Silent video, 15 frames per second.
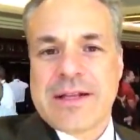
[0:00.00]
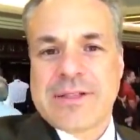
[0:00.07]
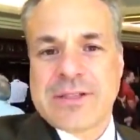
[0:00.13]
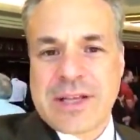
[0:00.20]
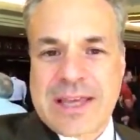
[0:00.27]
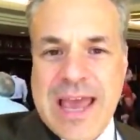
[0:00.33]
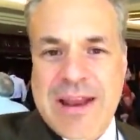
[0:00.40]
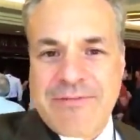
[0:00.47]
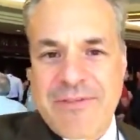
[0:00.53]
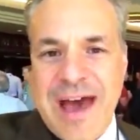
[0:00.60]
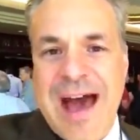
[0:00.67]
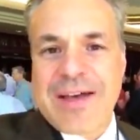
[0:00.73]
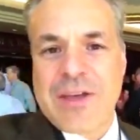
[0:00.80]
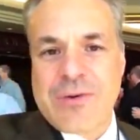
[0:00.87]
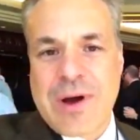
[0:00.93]
to get
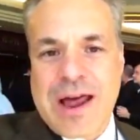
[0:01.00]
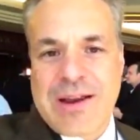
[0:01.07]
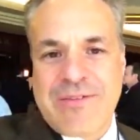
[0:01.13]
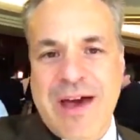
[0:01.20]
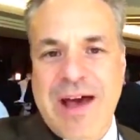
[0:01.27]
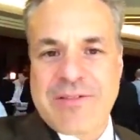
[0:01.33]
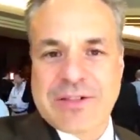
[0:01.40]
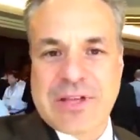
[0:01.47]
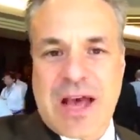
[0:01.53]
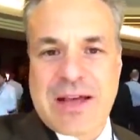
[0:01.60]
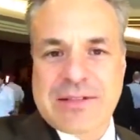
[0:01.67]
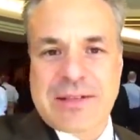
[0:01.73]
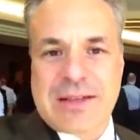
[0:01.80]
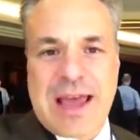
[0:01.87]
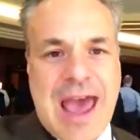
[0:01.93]
value out of
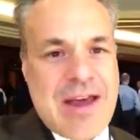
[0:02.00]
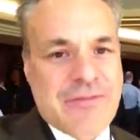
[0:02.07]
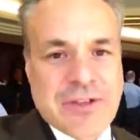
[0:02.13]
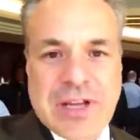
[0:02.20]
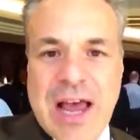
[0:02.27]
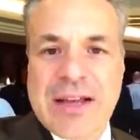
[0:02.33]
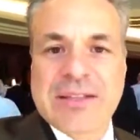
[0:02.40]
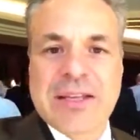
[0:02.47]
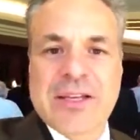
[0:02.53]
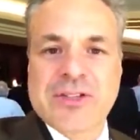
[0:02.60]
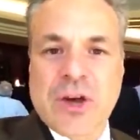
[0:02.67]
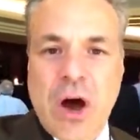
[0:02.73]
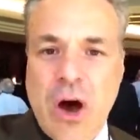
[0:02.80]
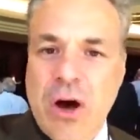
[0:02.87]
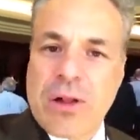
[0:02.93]
advertising. Advertising
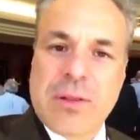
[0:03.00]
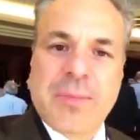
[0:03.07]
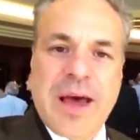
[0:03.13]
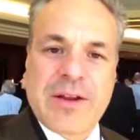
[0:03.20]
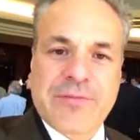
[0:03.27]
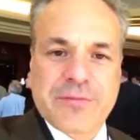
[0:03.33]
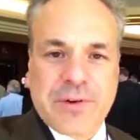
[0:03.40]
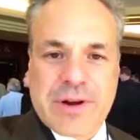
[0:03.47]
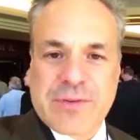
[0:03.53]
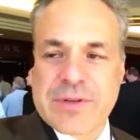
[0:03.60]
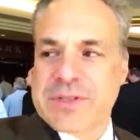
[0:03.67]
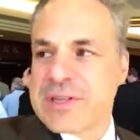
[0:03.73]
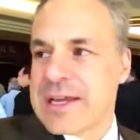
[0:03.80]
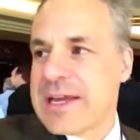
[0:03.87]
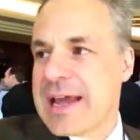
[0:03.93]
is all about
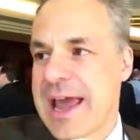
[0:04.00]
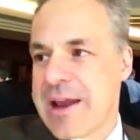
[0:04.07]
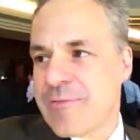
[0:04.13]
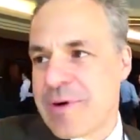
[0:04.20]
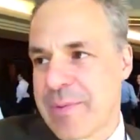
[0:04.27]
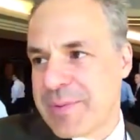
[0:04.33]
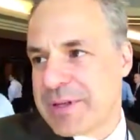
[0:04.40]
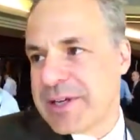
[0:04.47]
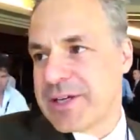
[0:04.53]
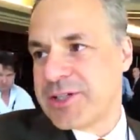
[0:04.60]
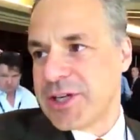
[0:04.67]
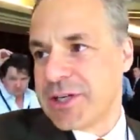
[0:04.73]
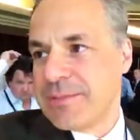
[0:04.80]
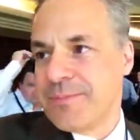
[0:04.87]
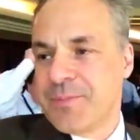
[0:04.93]
frequency and
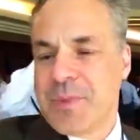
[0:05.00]
repetition.